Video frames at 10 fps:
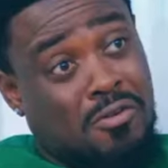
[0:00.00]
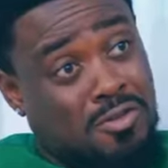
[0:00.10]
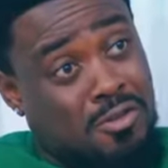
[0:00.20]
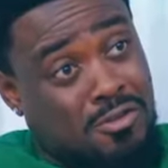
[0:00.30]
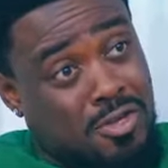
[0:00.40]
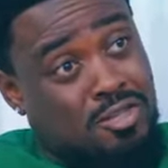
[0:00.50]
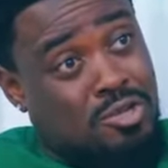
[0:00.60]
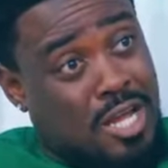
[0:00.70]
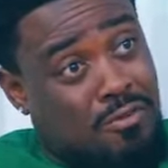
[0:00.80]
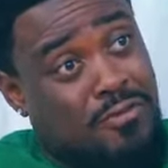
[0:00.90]
your just
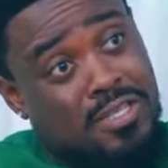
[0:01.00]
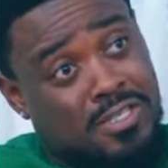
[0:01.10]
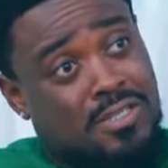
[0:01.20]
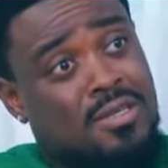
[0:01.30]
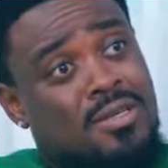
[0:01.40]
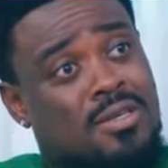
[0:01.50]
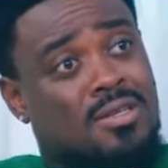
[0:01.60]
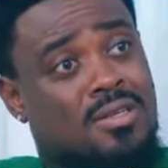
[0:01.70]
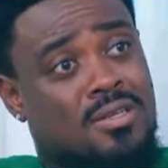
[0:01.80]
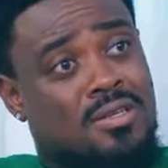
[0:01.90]
look at your face.
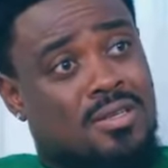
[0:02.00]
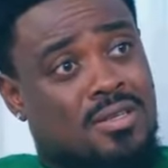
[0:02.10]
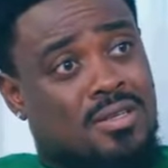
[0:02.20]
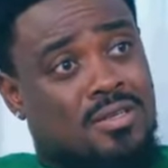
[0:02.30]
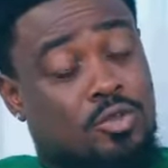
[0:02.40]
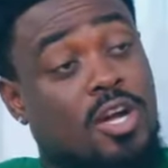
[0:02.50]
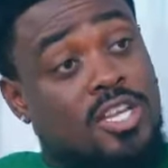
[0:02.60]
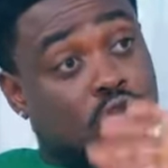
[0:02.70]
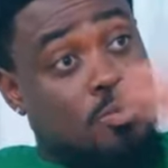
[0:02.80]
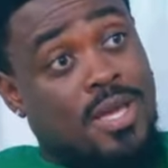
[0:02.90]

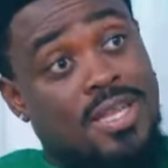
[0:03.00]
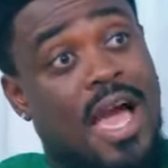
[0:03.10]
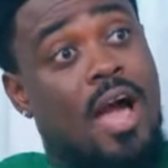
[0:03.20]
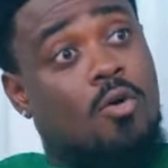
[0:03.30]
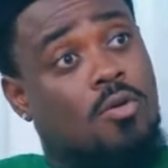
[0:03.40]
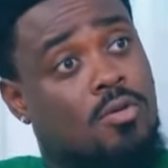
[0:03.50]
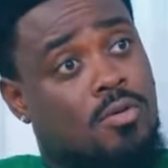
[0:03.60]
Talking to me anyhow.